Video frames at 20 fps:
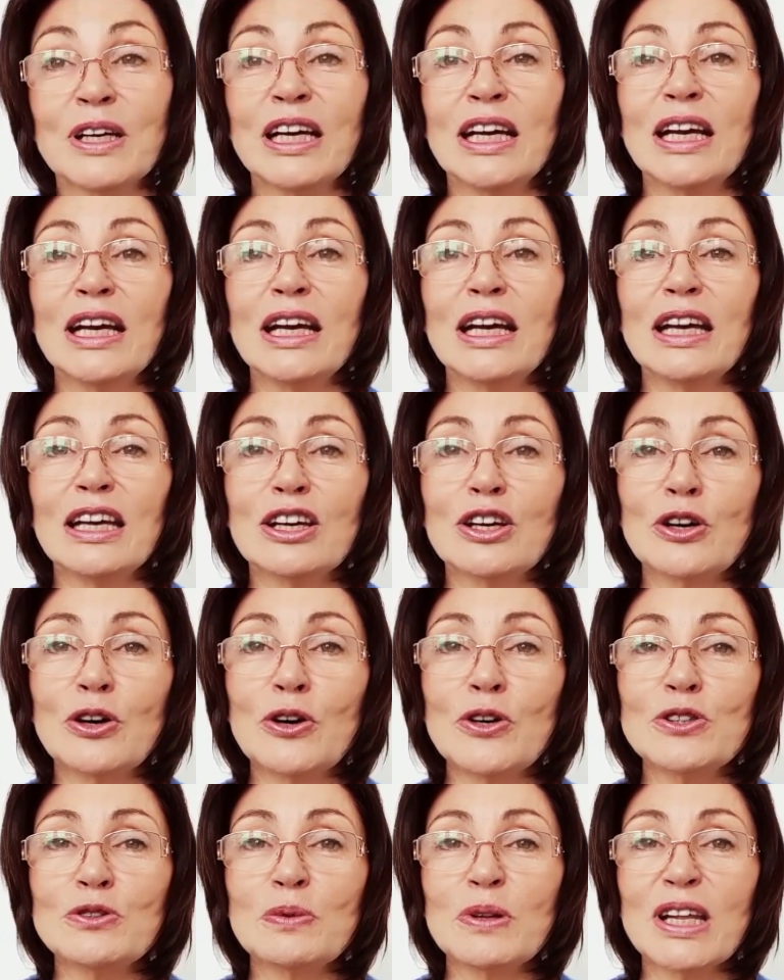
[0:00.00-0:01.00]
It goes
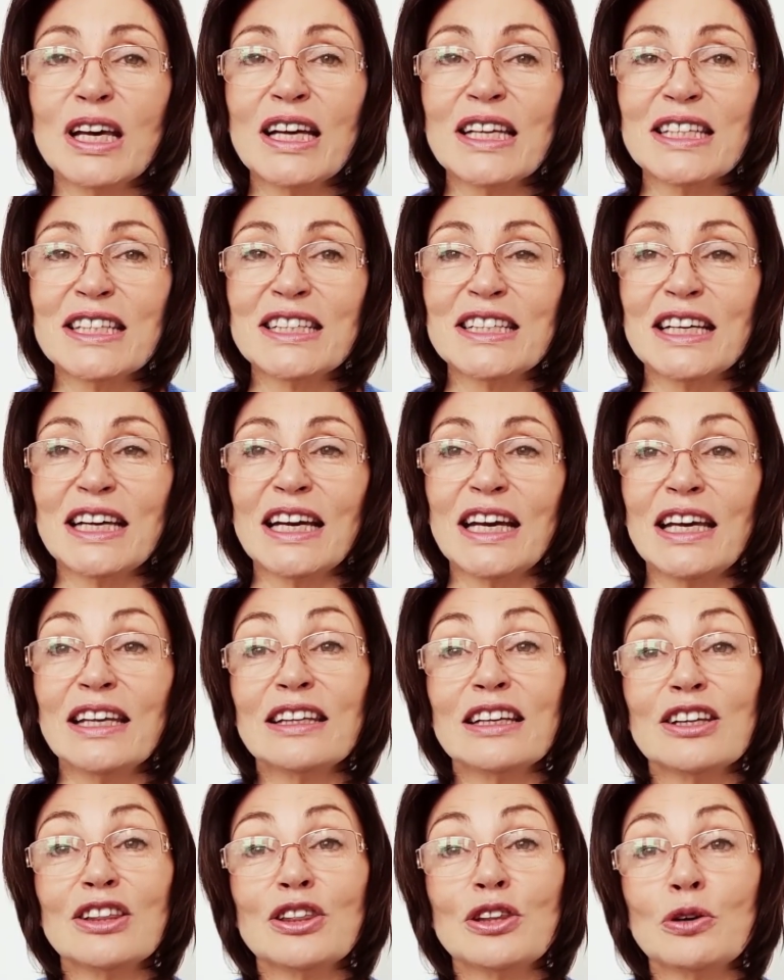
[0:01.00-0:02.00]
without saying
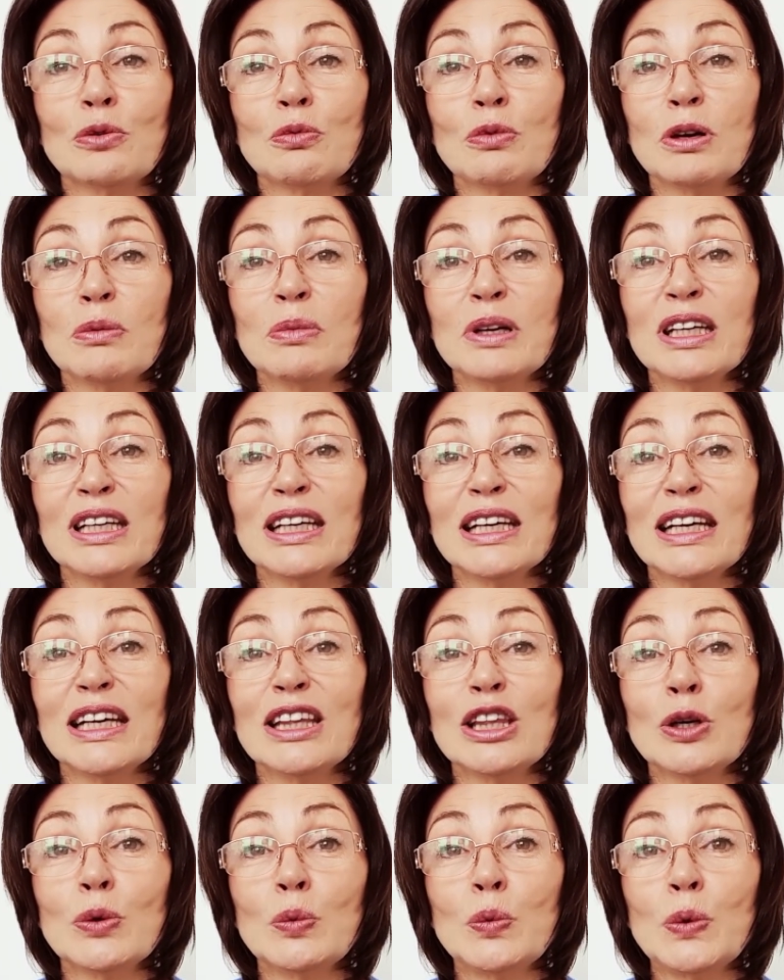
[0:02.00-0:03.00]
that the women in the
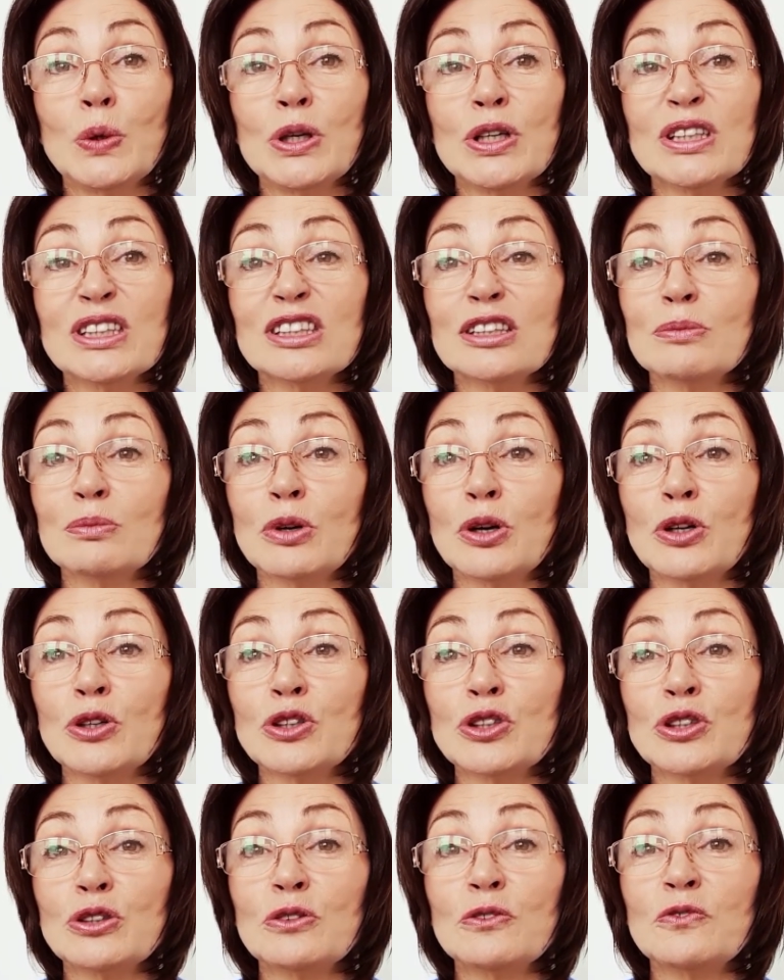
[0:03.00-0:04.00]
worst
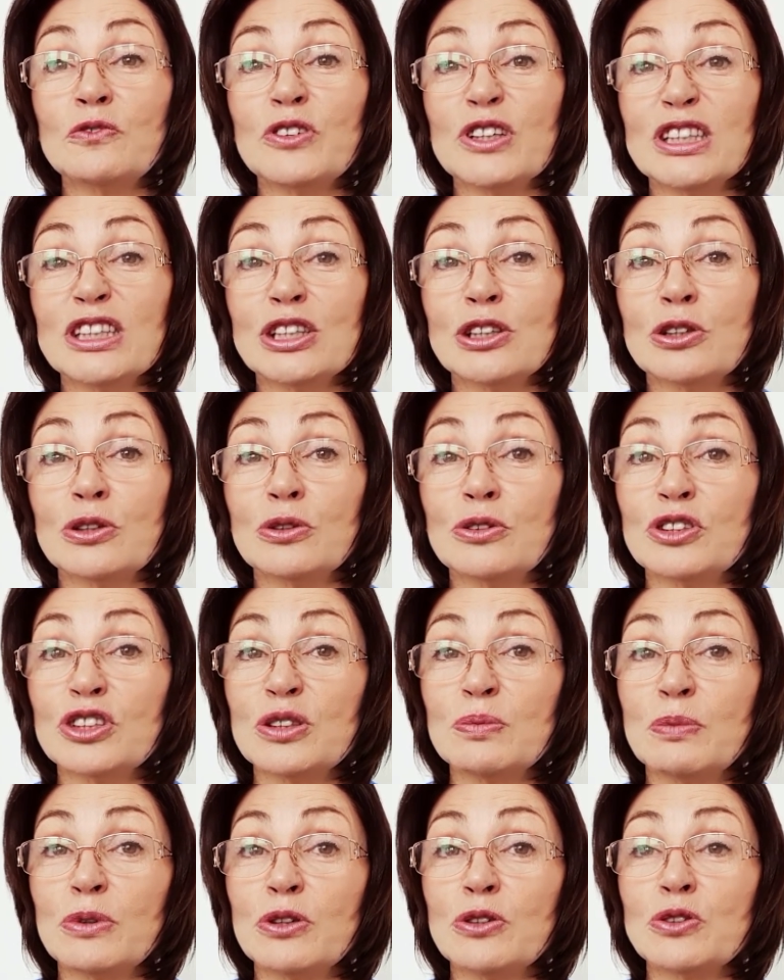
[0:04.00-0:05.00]
emotional, physical, and
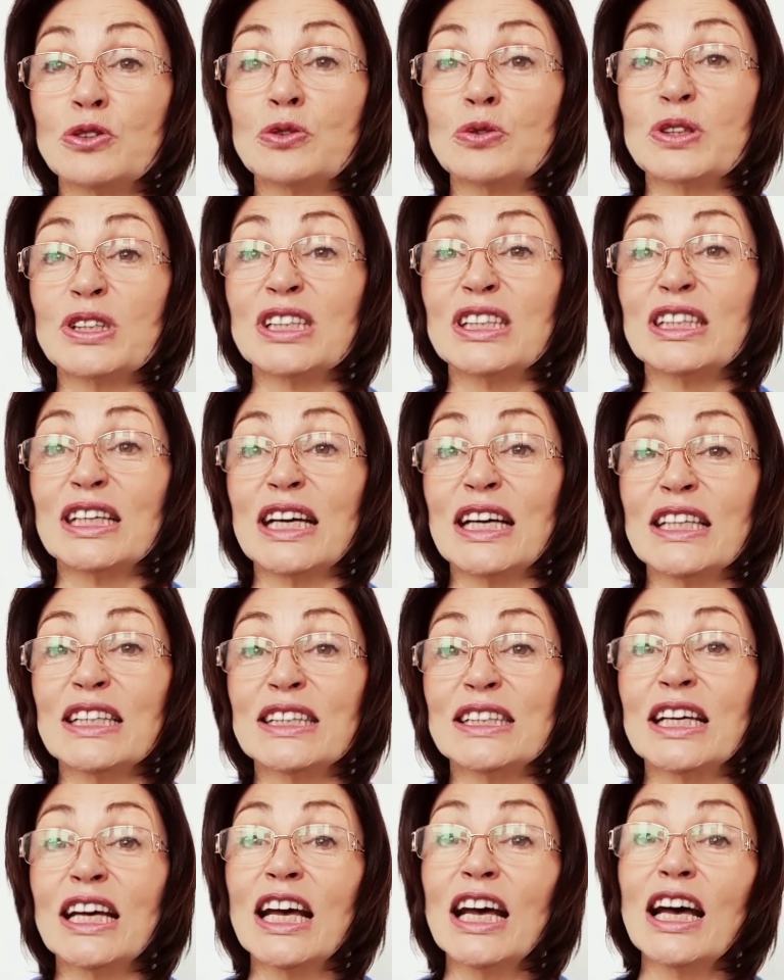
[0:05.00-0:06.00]
spiritual states
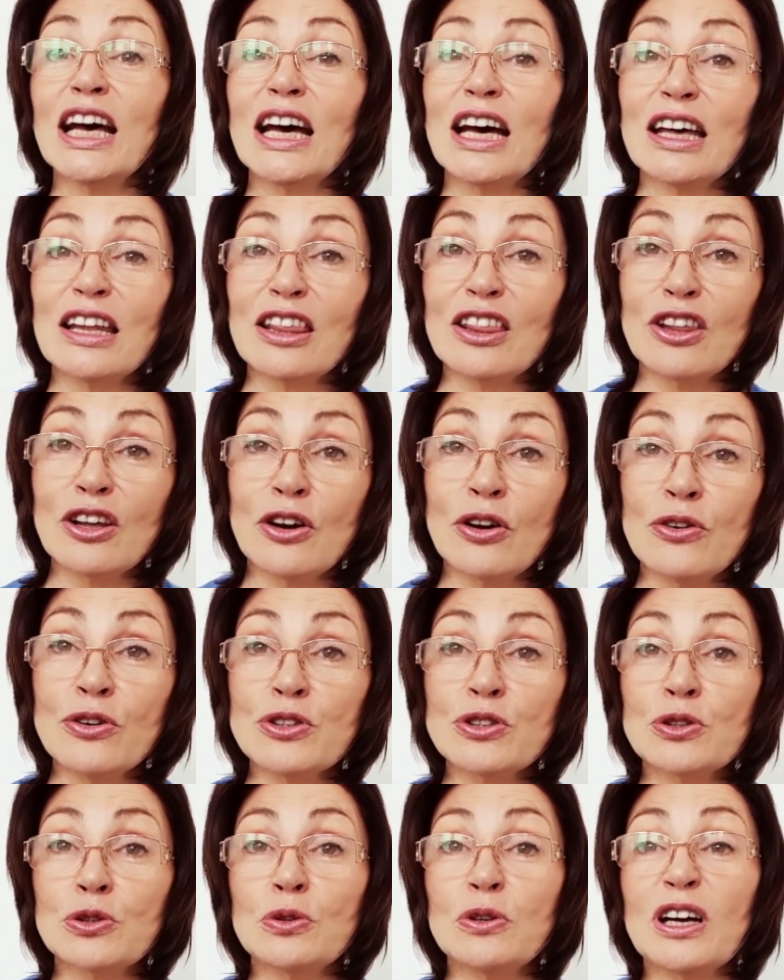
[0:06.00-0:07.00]
are those
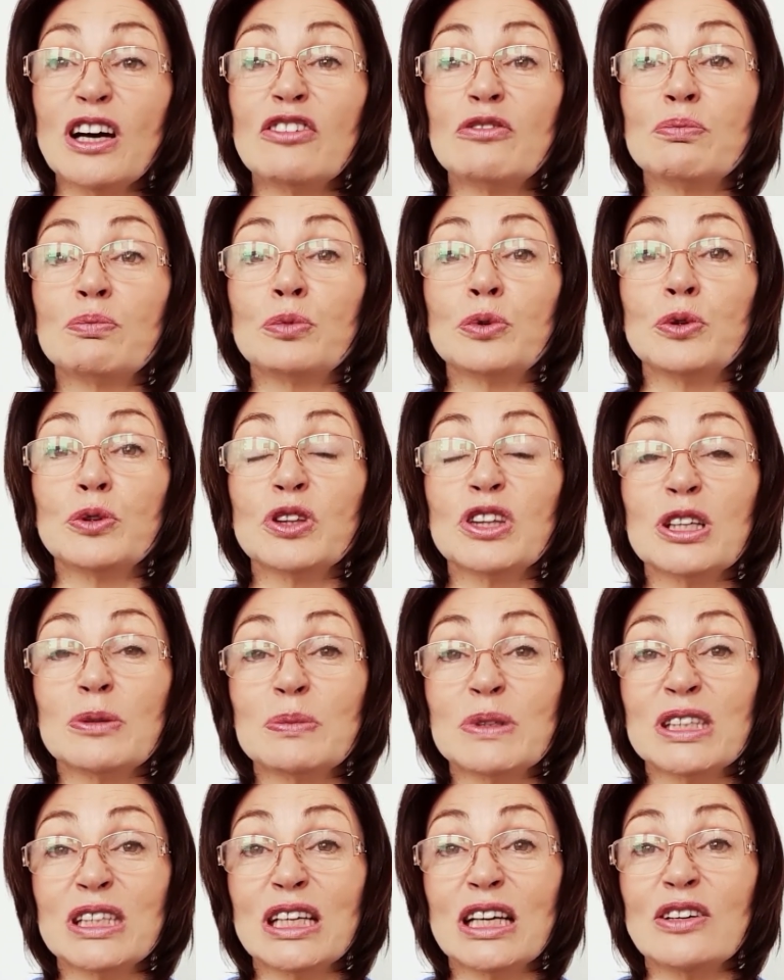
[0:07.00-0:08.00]
who have put
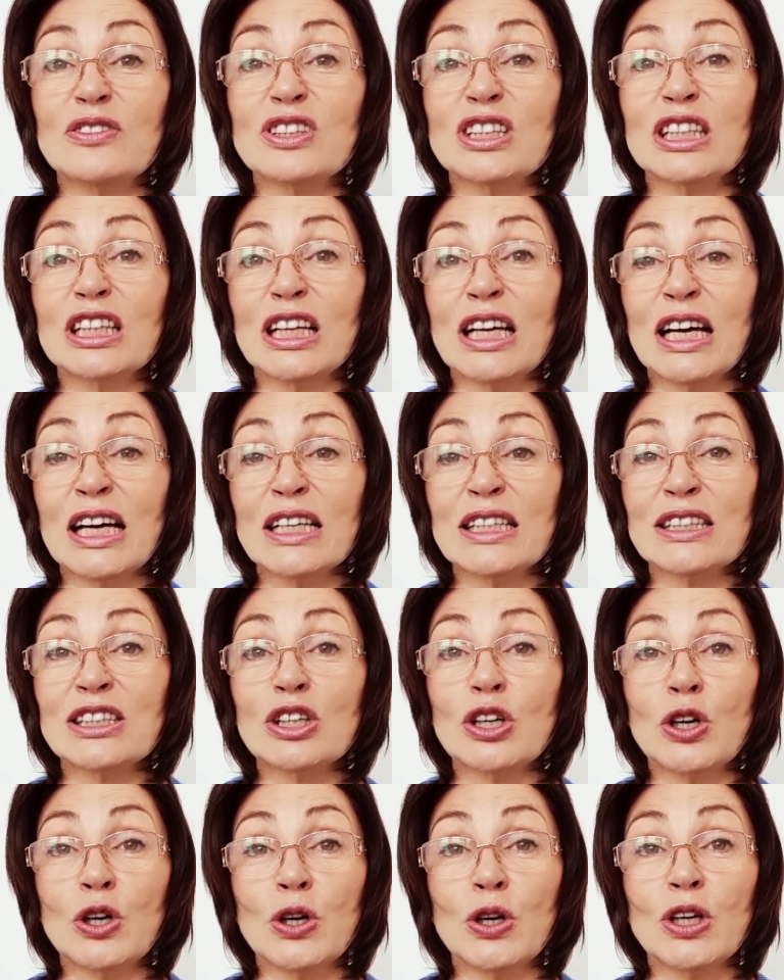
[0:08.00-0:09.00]
themselves last
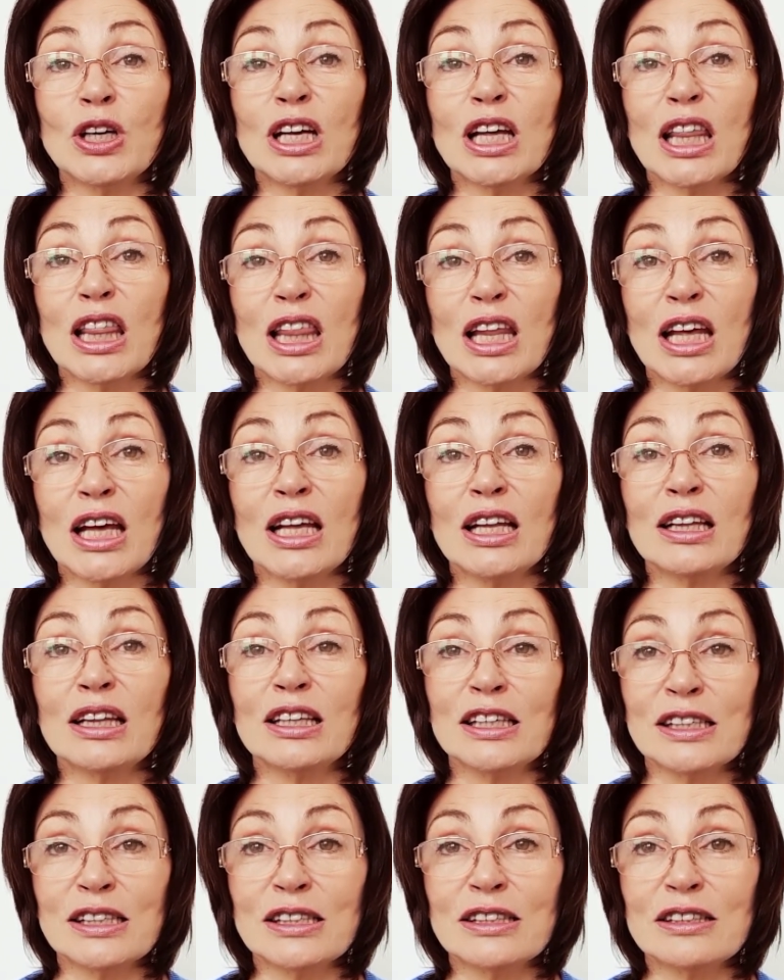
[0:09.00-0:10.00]
on that
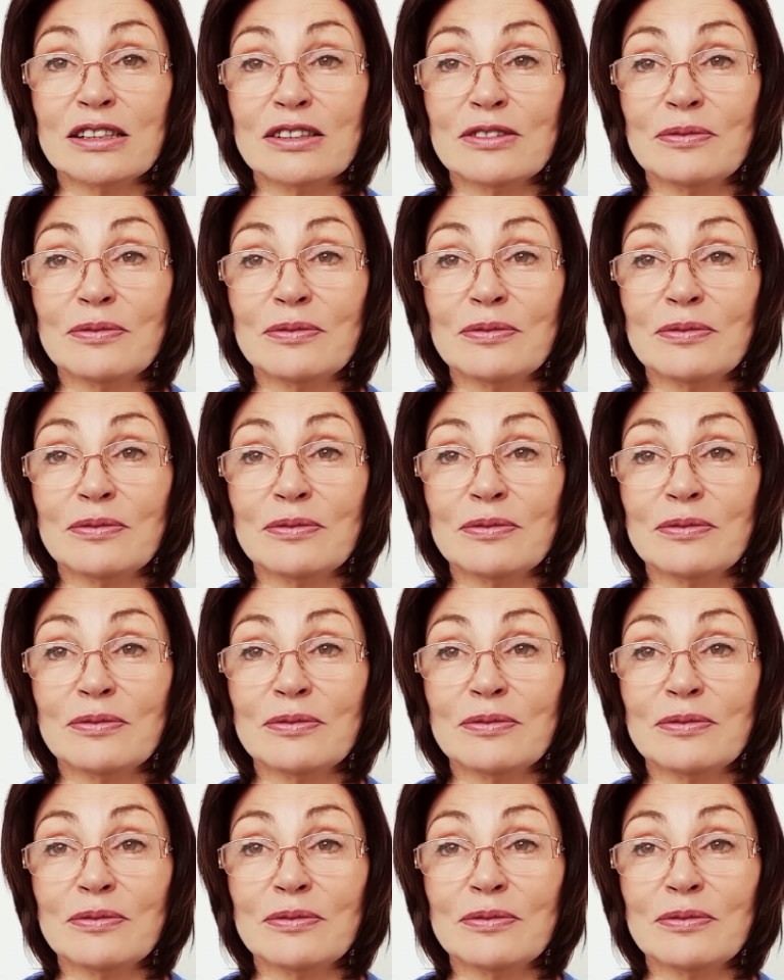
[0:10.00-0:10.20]
list.